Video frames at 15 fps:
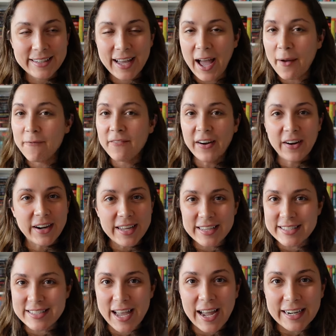I'm very
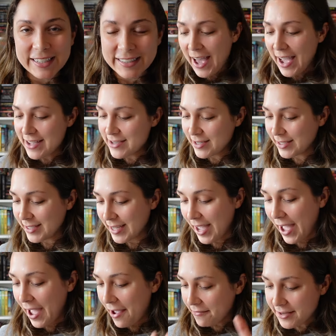excited. I
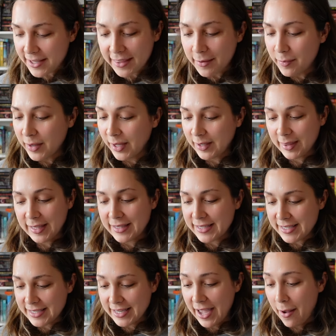have nothing but good things
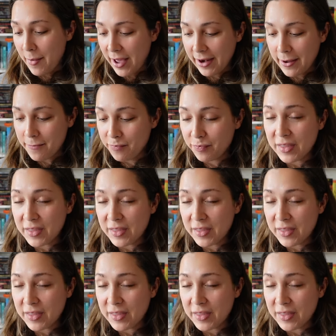to say about it.